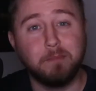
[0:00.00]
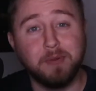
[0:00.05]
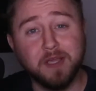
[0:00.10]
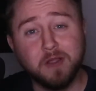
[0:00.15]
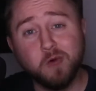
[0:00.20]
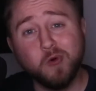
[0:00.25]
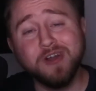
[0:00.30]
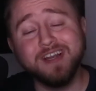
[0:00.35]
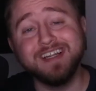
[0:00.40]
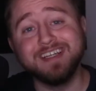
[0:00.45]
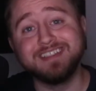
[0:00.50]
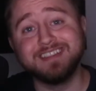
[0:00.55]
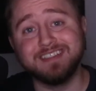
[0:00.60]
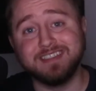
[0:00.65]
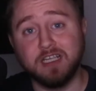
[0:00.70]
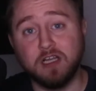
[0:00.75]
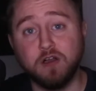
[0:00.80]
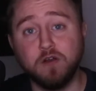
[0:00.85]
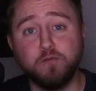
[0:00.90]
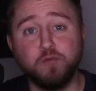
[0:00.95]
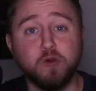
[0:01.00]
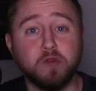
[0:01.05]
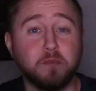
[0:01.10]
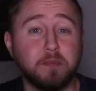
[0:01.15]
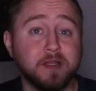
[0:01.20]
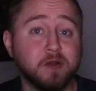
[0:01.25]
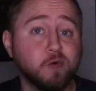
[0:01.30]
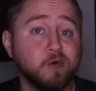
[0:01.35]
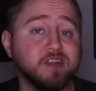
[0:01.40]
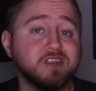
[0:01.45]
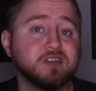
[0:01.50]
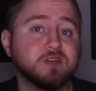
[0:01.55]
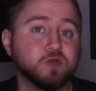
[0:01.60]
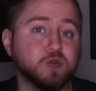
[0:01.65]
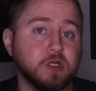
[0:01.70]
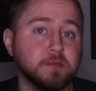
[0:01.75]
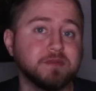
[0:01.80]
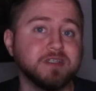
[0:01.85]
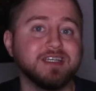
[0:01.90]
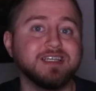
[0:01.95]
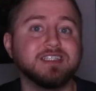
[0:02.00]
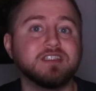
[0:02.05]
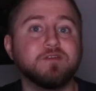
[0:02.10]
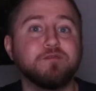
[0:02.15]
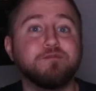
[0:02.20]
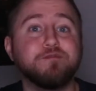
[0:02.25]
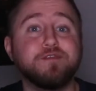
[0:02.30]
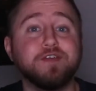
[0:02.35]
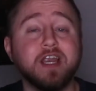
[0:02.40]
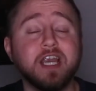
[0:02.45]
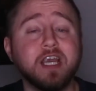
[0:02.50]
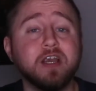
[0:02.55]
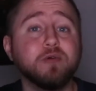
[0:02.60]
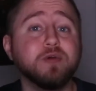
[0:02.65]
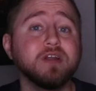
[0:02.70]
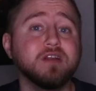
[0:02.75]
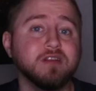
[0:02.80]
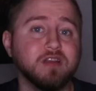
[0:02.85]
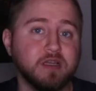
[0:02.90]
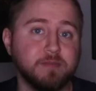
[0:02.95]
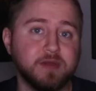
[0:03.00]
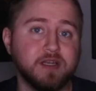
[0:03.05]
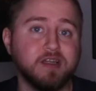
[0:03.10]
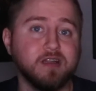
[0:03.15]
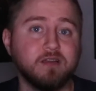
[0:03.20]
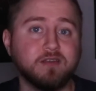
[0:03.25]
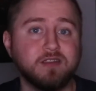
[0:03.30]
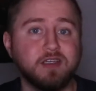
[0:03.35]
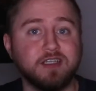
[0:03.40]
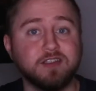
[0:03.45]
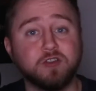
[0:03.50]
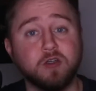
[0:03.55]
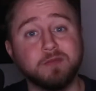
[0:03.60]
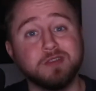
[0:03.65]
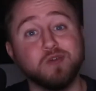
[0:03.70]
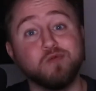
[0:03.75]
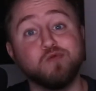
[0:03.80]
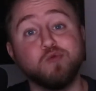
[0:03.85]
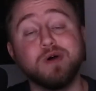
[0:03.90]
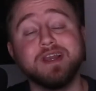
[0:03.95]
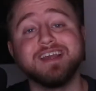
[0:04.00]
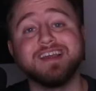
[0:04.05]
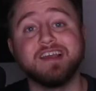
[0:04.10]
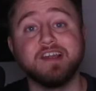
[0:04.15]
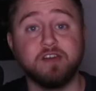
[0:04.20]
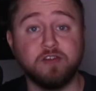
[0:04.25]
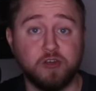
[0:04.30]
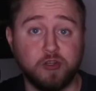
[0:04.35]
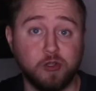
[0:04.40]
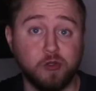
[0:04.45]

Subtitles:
Bitcoin itself with Bitcoin script is very limited in terms of what it can